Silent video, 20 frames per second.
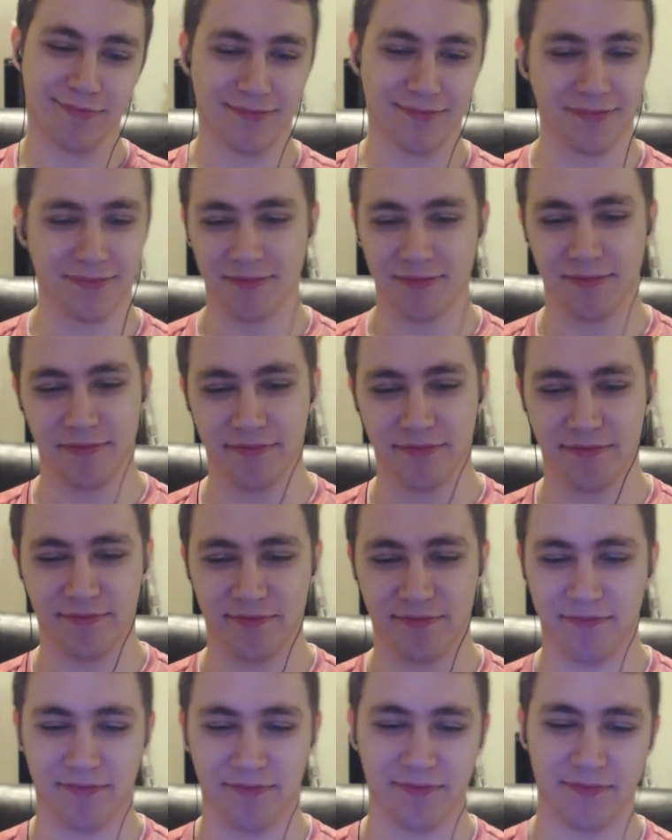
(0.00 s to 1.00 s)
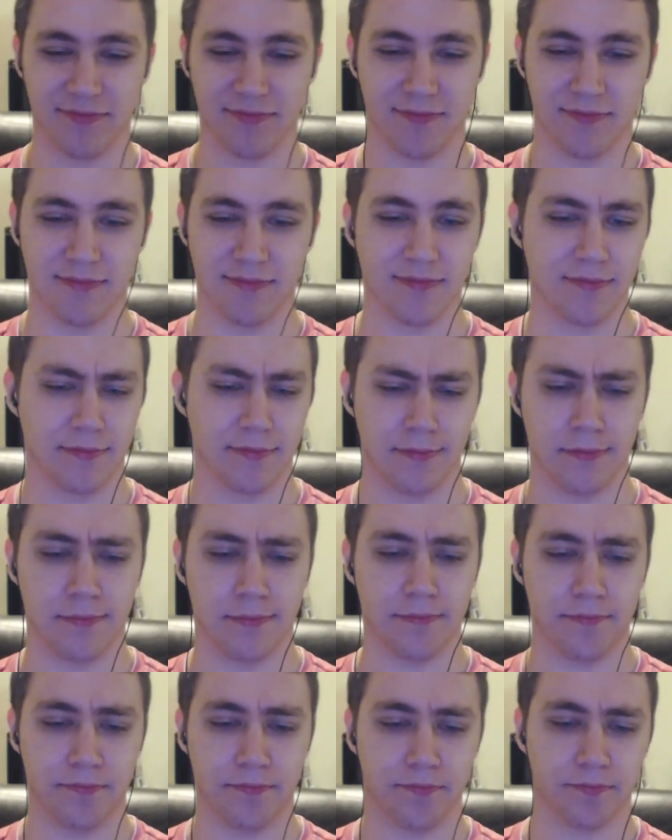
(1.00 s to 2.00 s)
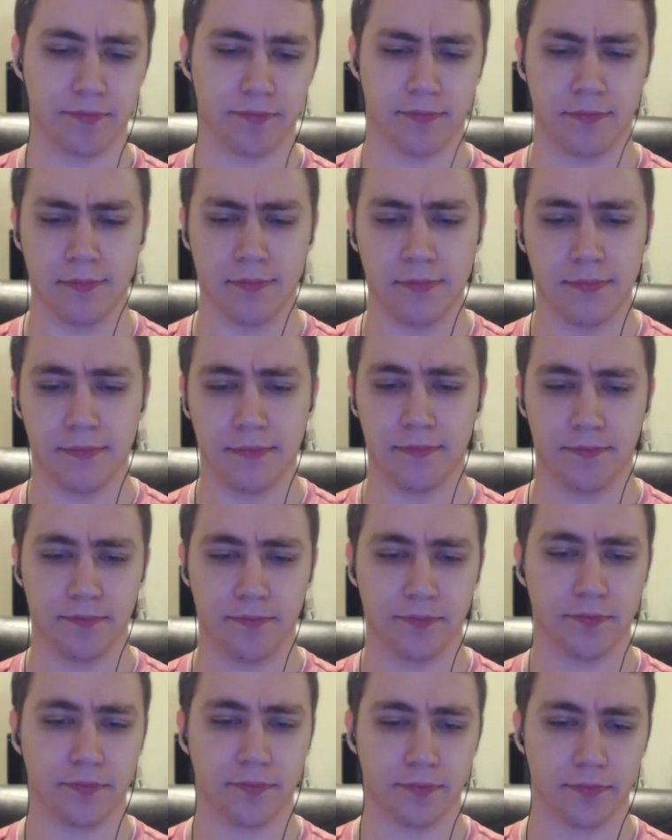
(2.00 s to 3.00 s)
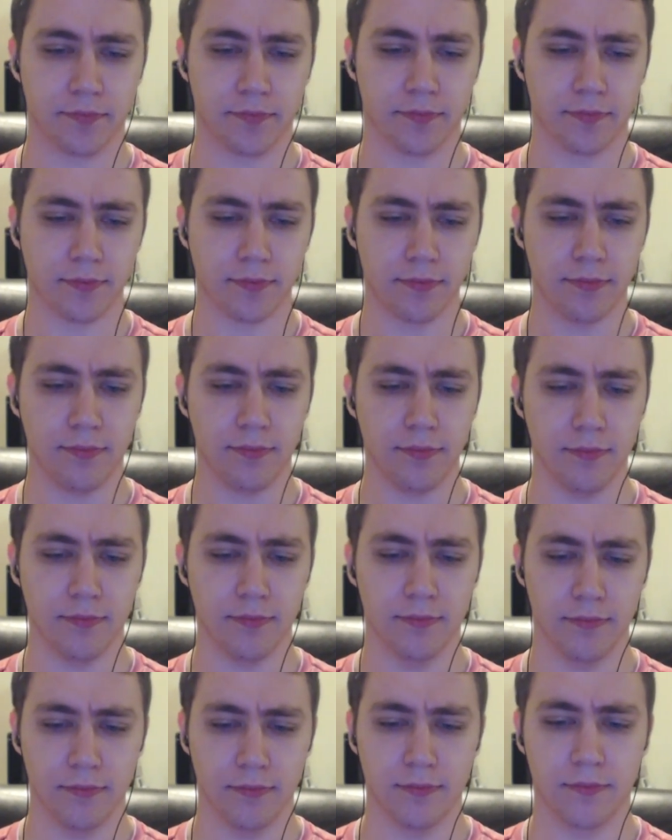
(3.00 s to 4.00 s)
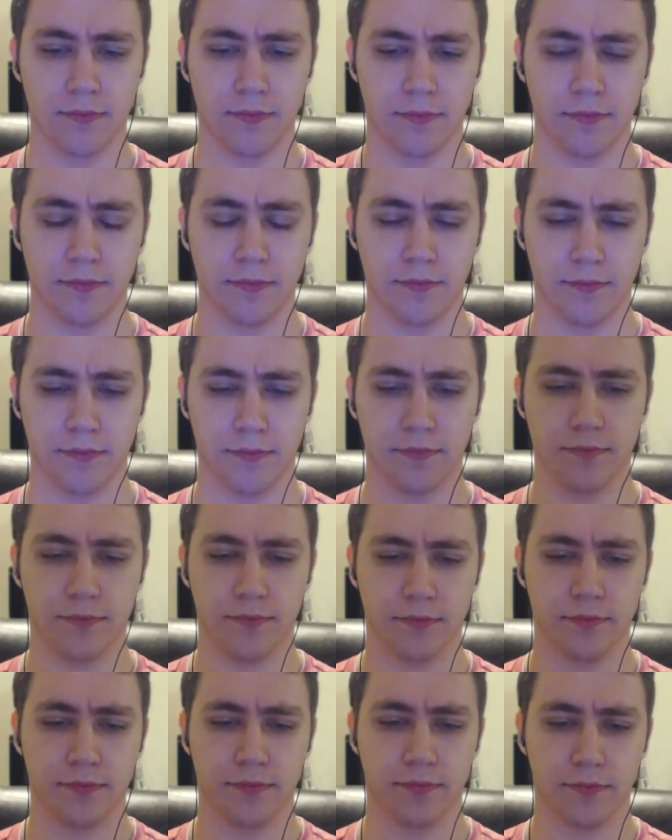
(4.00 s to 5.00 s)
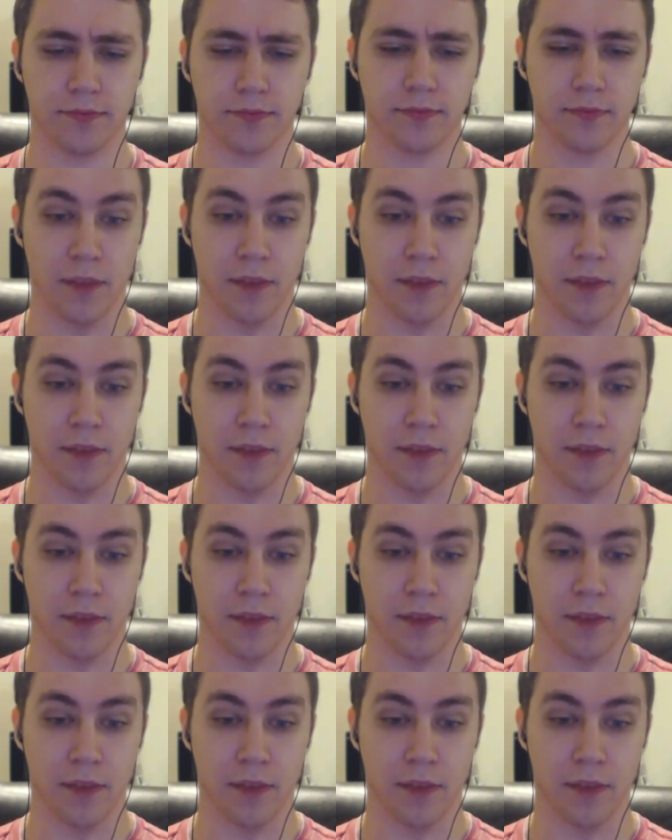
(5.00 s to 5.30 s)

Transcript: [no speech]